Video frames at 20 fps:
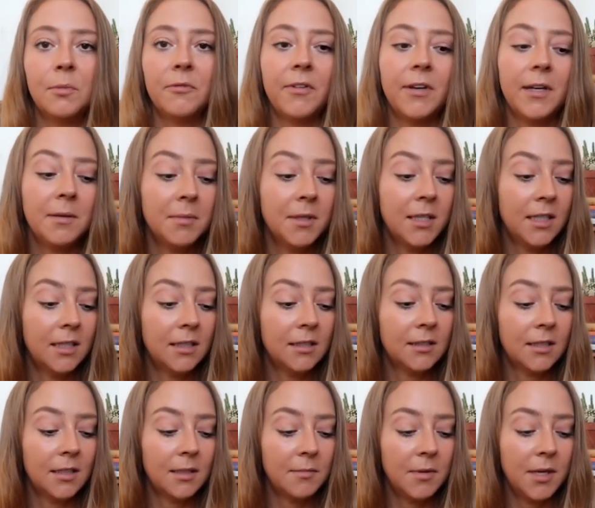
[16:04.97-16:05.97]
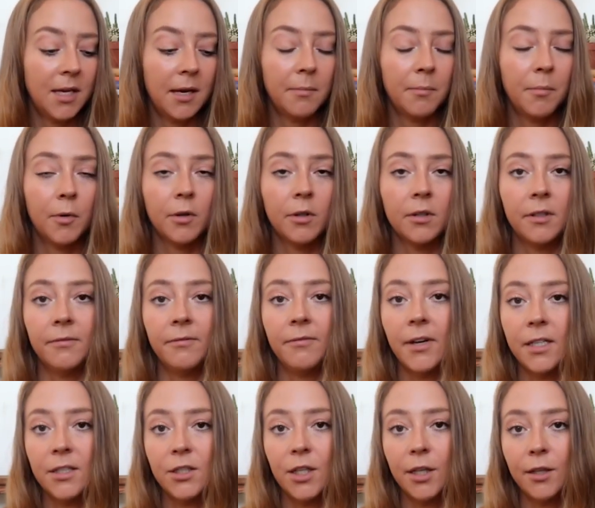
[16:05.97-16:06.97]
If anybody is going to be at Portland
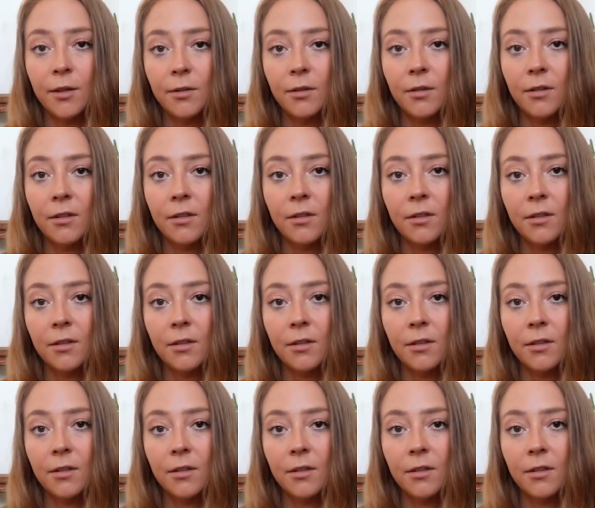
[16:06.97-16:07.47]
Veg Out,